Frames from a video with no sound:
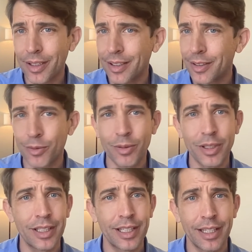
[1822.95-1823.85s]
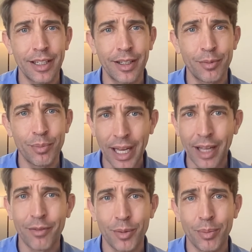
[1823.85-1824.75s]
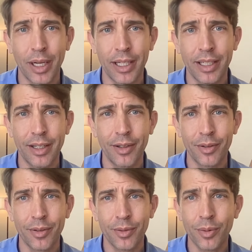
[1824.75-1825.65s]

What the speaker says: is really bad for brain health.